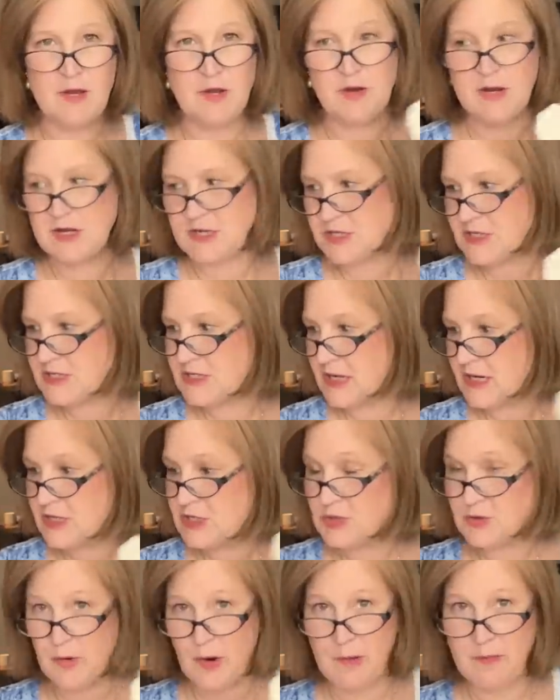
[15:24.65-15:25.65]
you can just like
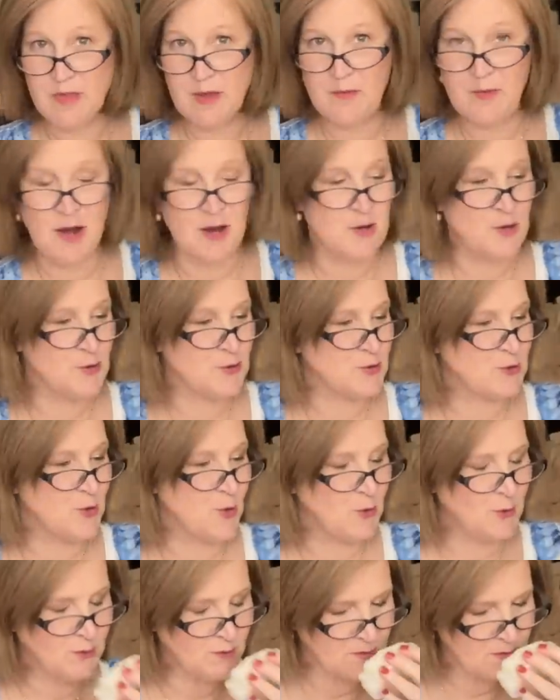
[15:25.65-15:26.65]
scrub them on your
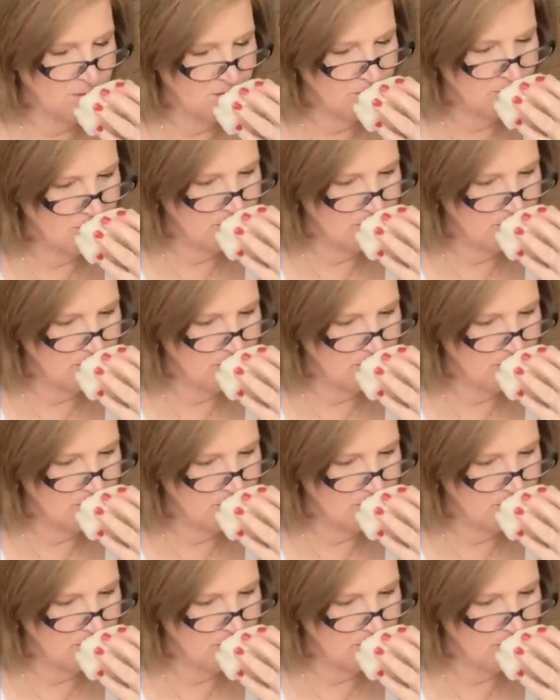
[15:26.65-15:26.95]
sole.